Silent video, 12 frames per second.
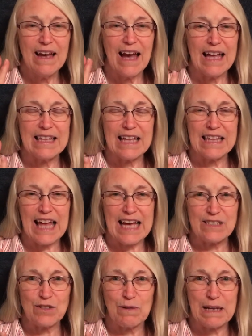And then
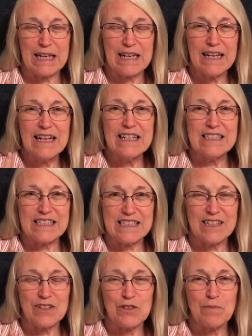last week,
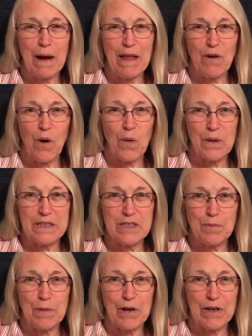sealed by the Holy
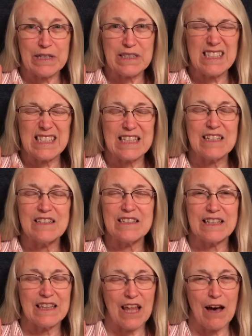Spirit, sealed
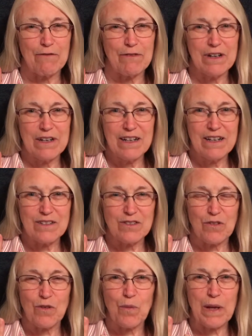in love,
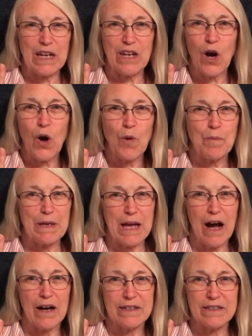so that we know
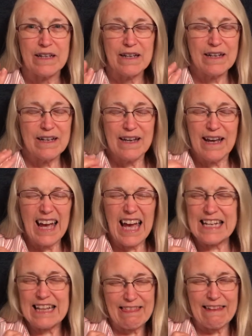beyond
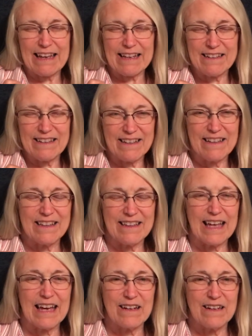anything
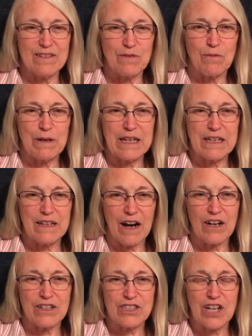that we
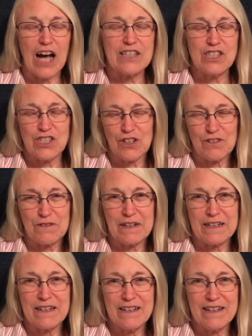are God's
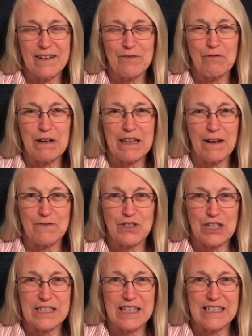children if we love
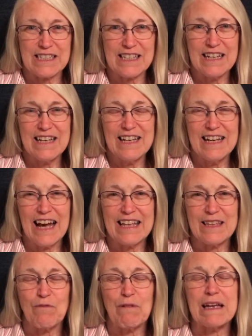Jesus,
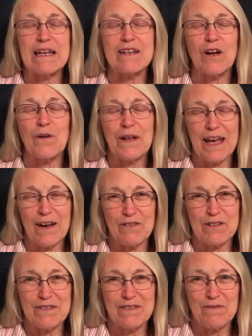and that we can go to
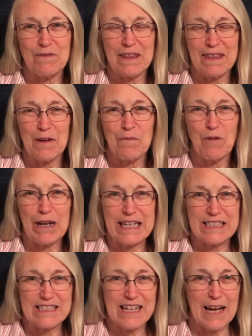heaven with him when
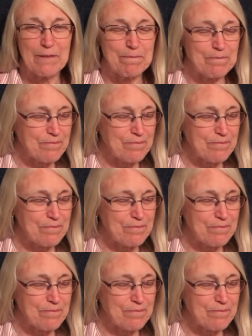it's time.